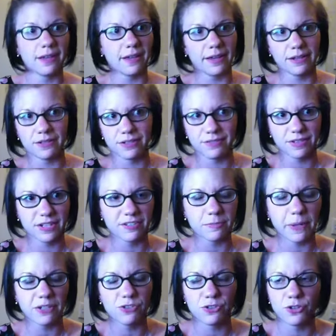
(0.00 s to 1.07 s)
I don't even
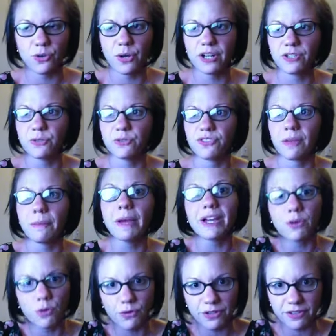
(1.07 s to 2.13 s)
expect you to know how to use
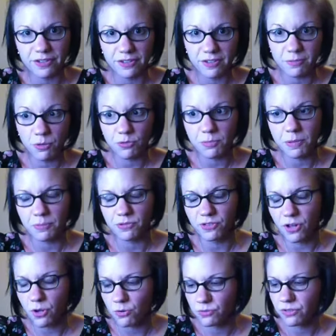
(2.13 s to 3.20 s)
semicolons, because most people
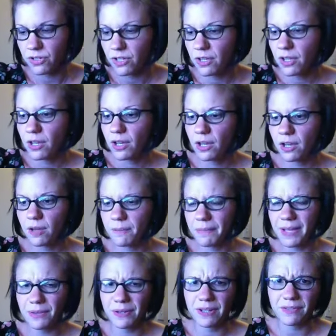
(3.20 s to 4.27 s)
don't.
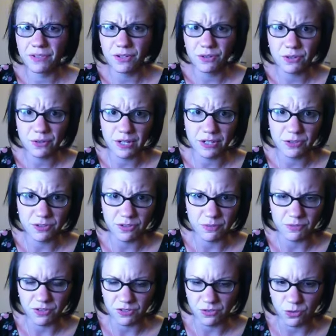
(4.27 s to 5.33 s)
By the way, if you don't know how to use
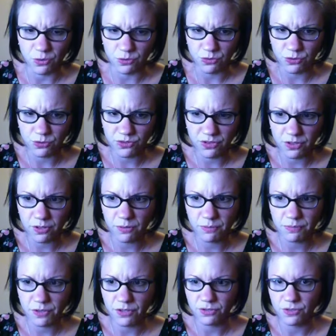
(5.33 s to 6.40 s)
them, just don't use
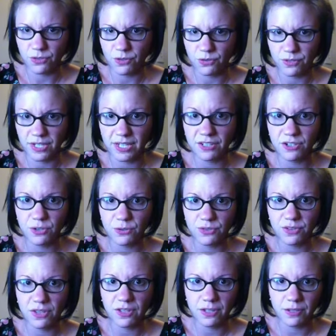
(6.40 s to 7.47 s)
them, because you don't need to
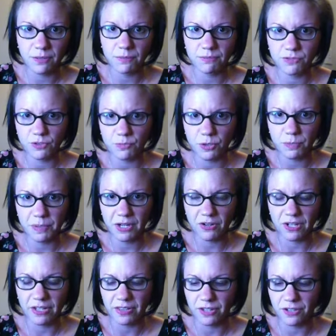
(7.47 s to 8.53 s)
use them. Just put a
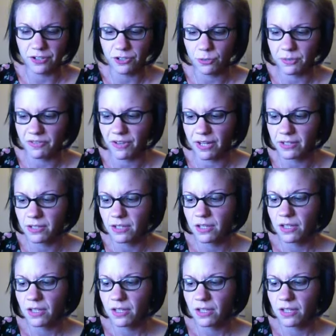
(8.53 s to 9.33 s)
period there and you'll be fine.